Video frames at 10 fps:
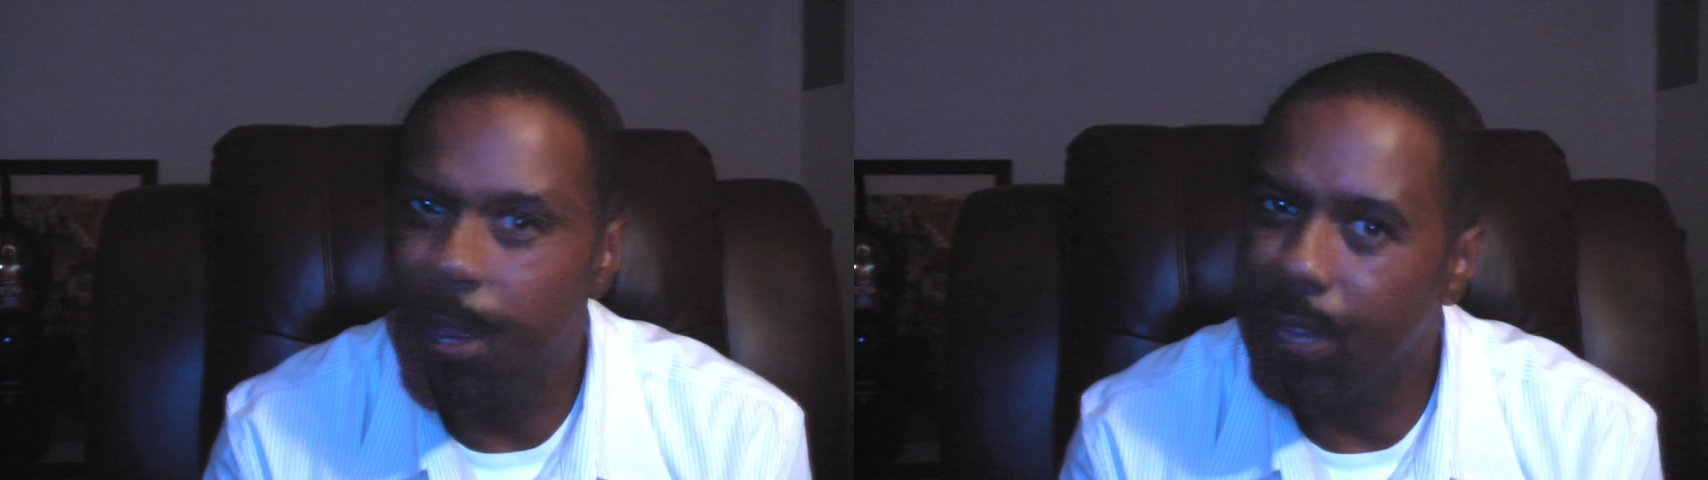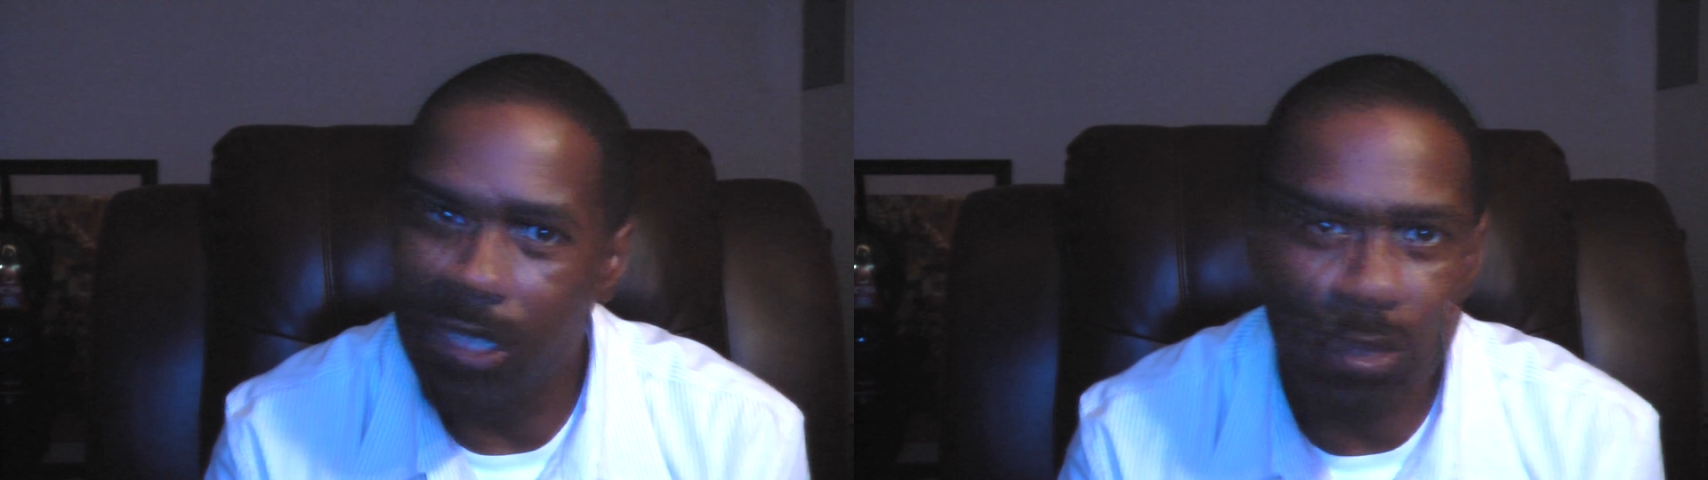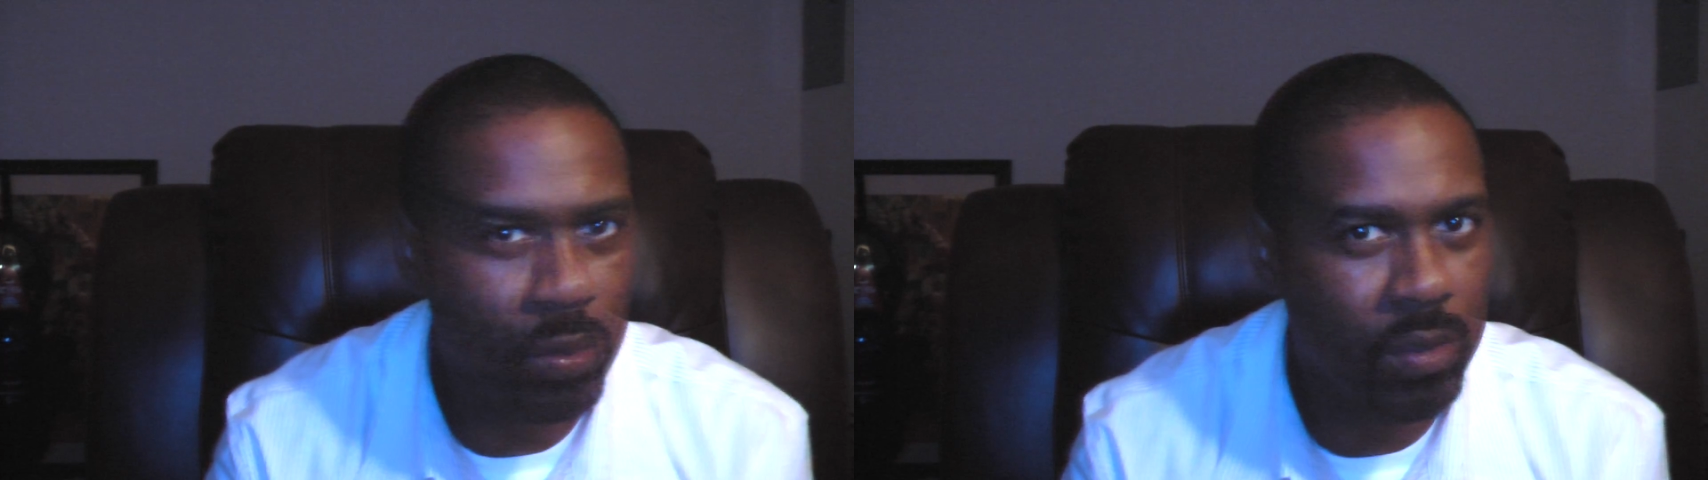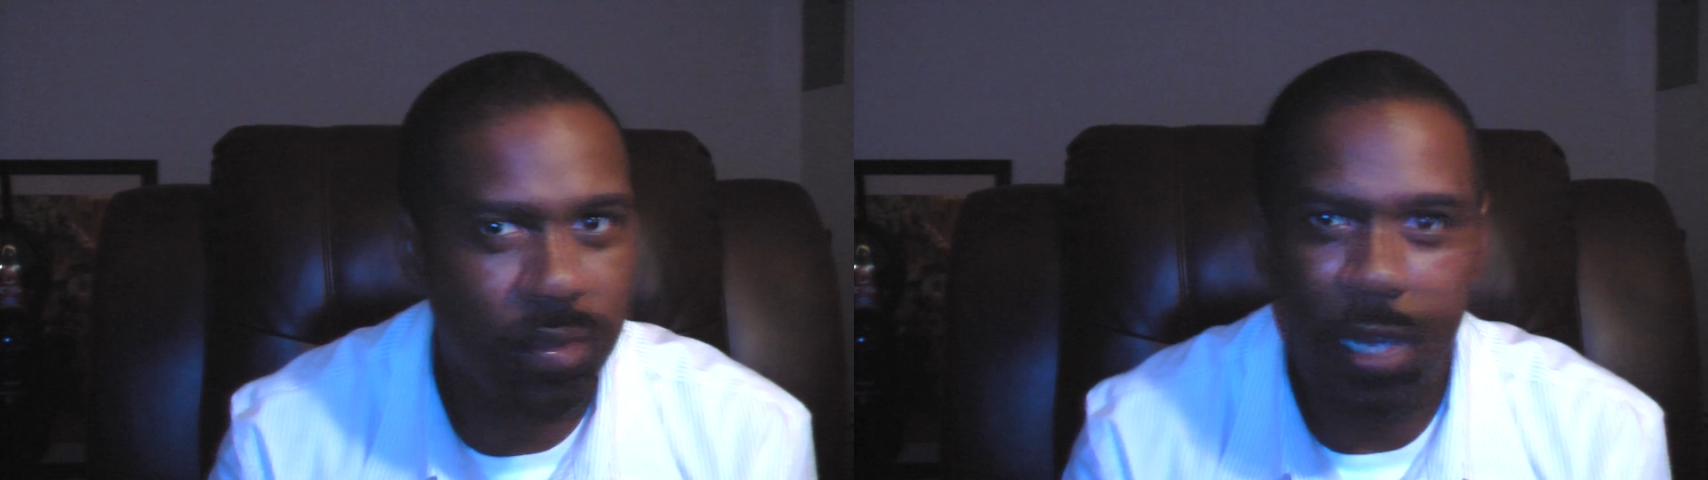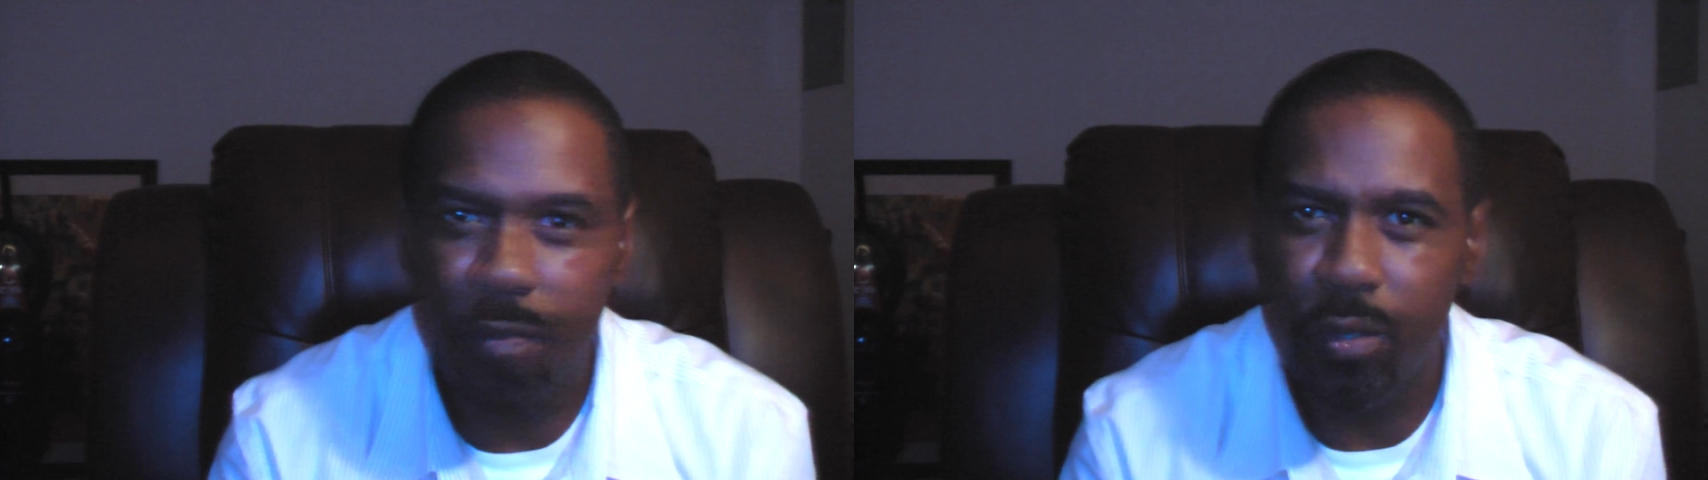If this was
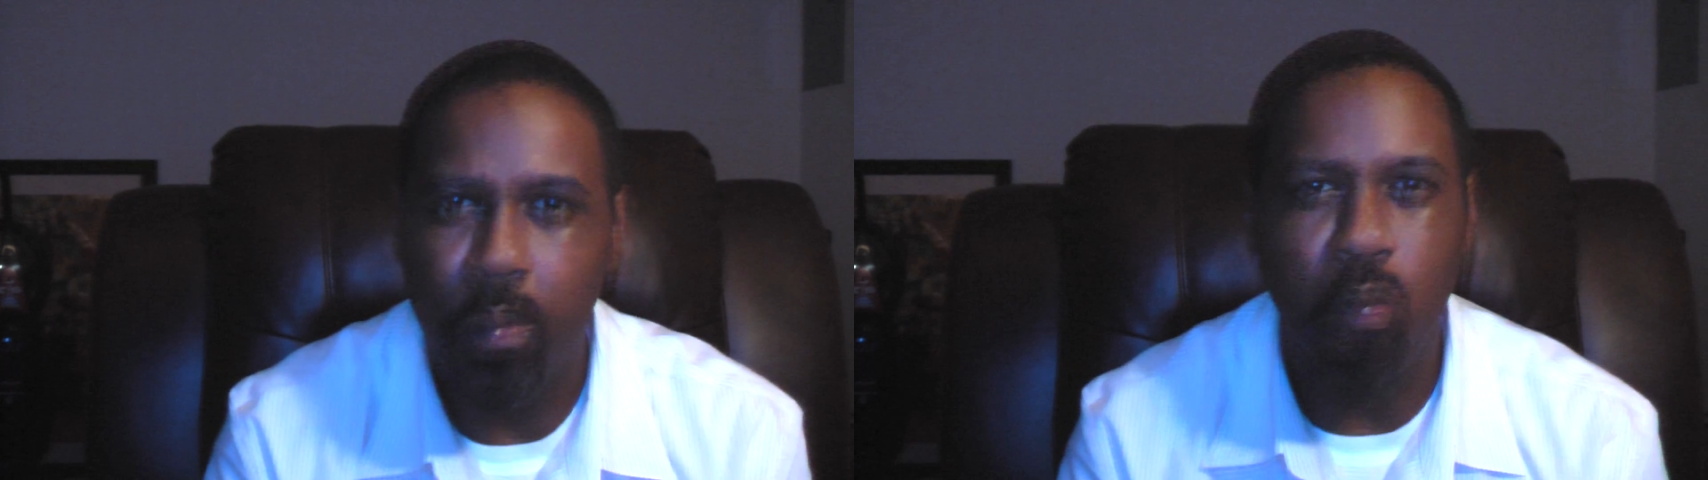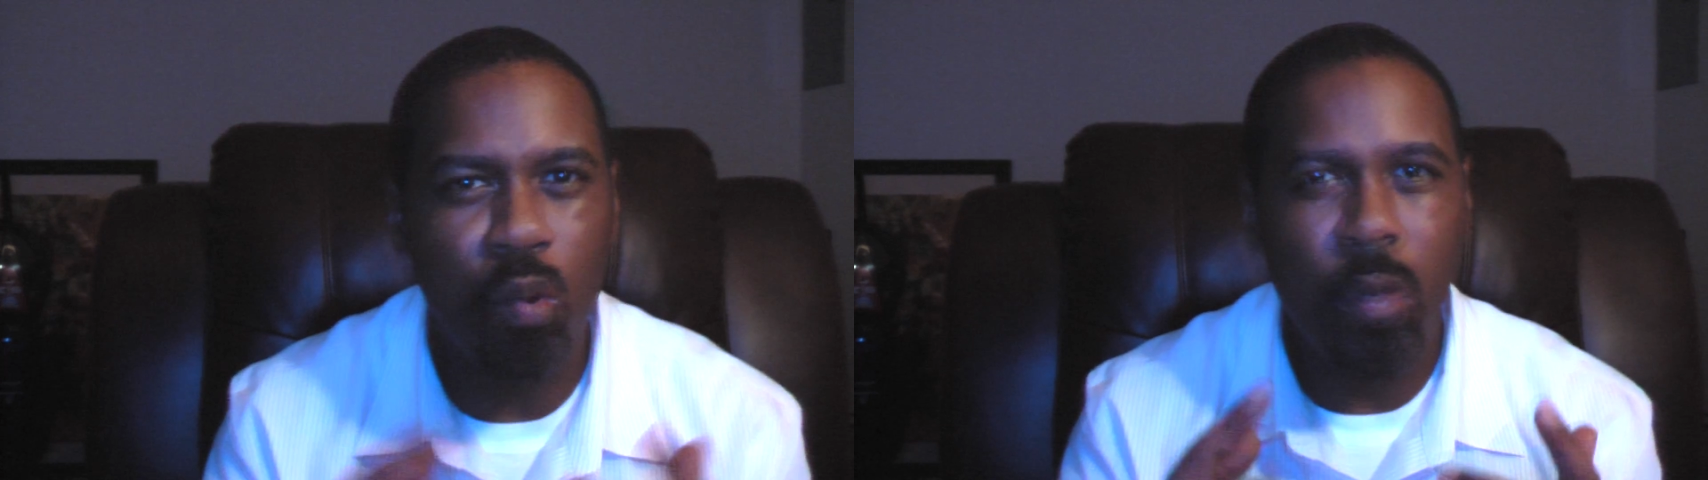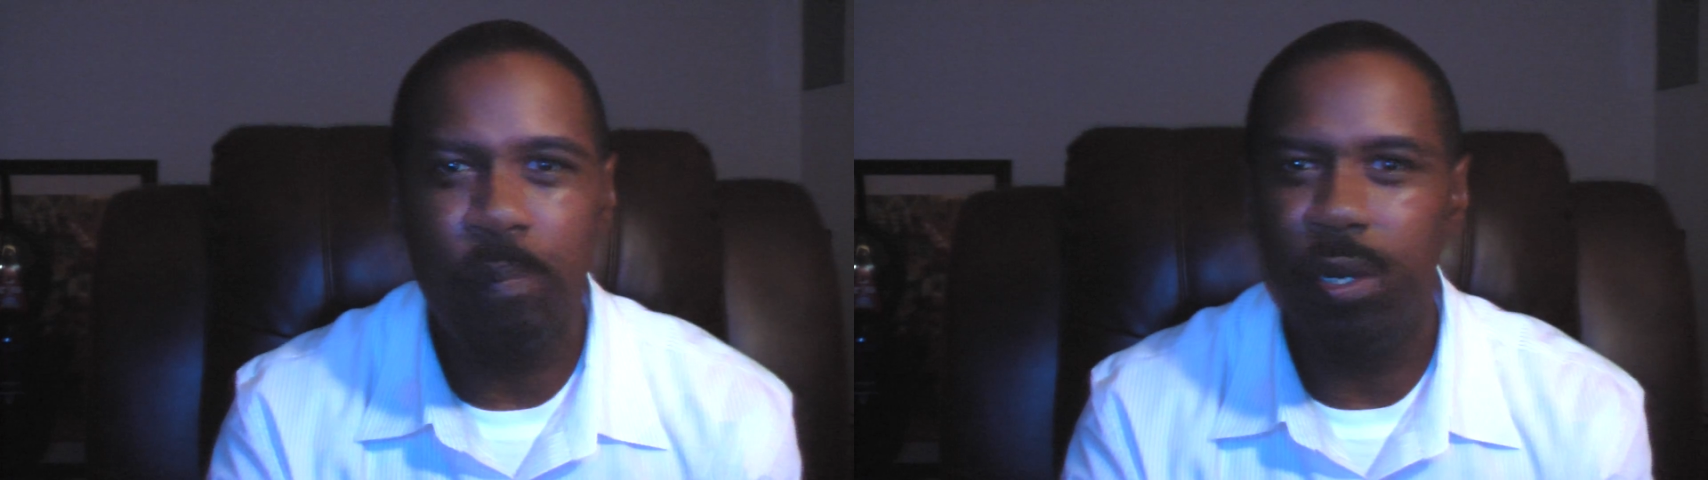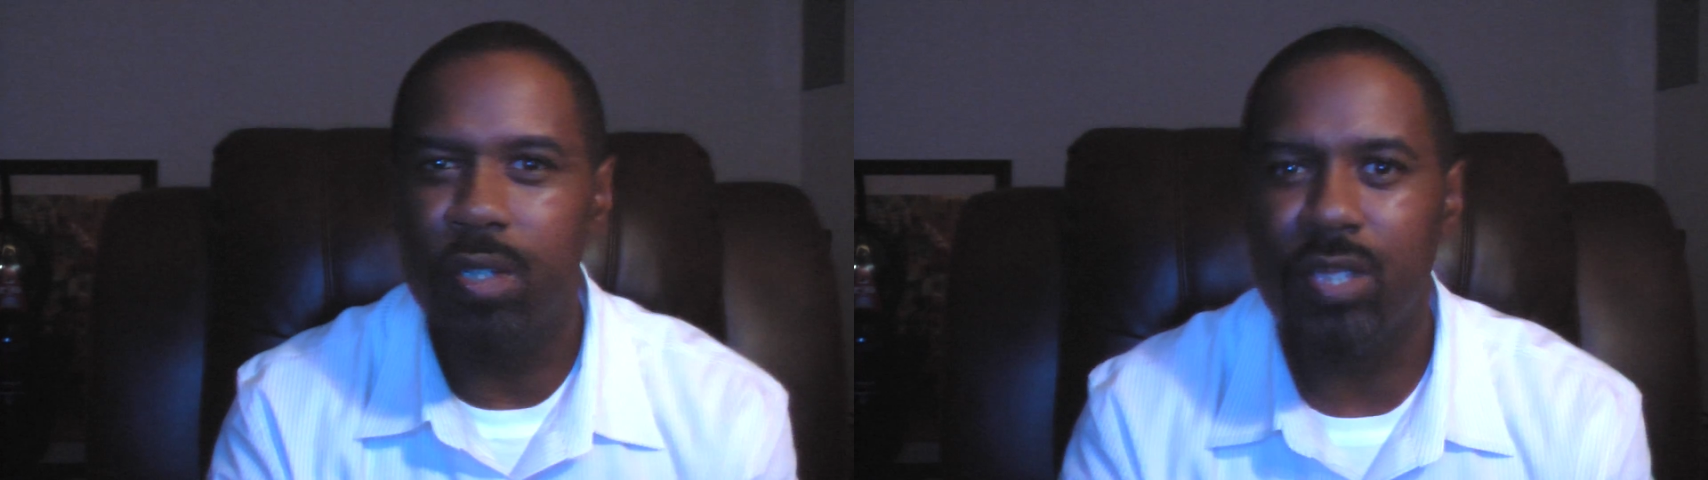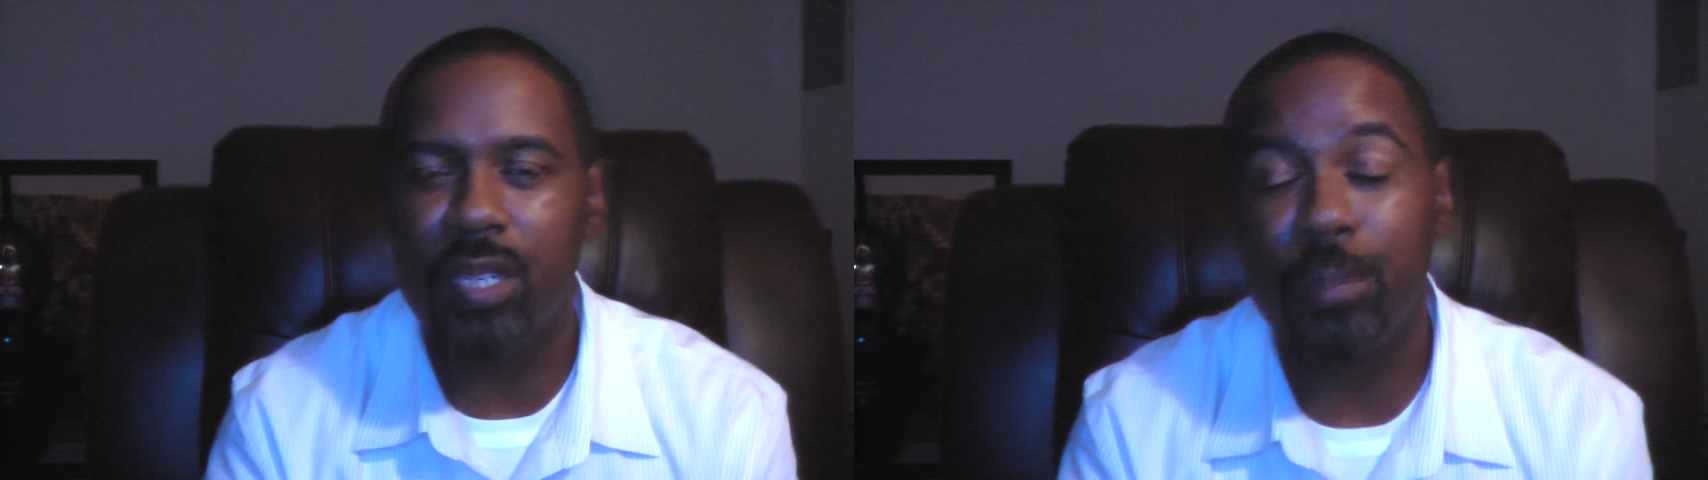helpful to one person,